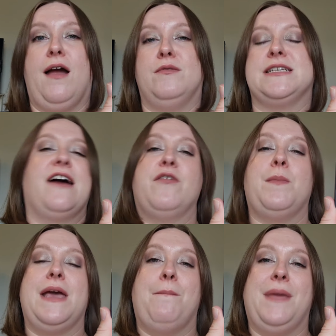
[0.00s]
I would have it
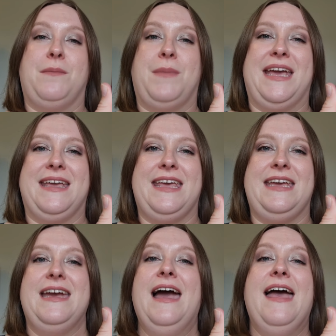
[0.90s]
be a bit
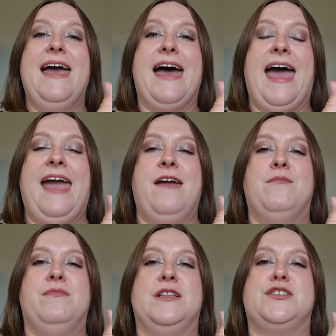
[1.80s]
pinky,
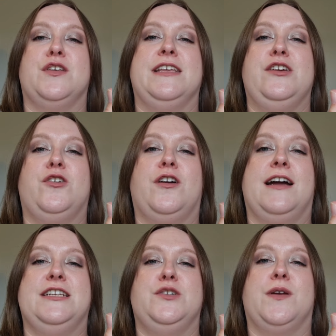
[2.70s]
so that you could
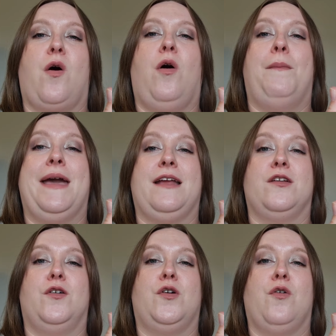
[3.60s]
kind of do an all pink
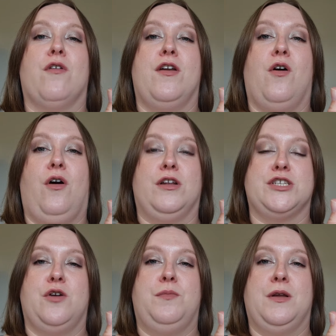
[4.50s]
look or an all
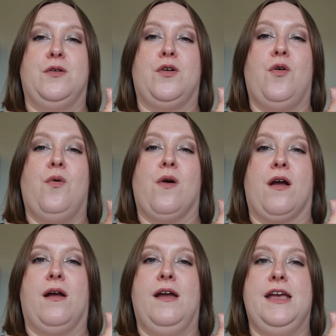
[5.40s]
taupe look,
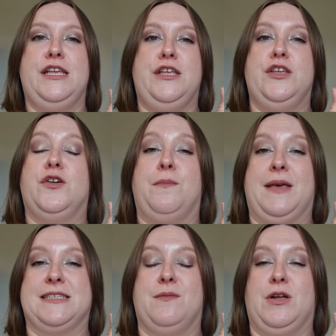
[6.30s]
or you could
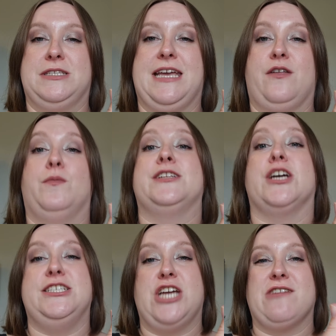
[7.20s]
mix them all together, which
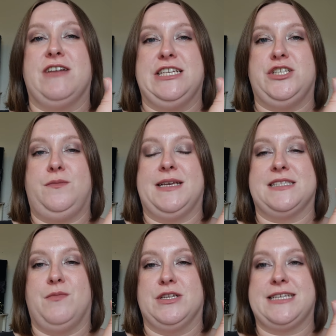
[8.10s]
I generally do mix
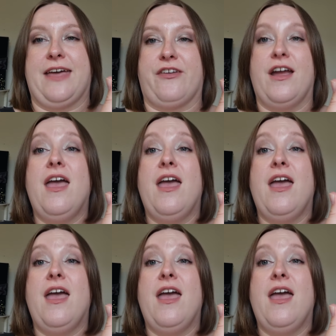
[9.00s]
them all together.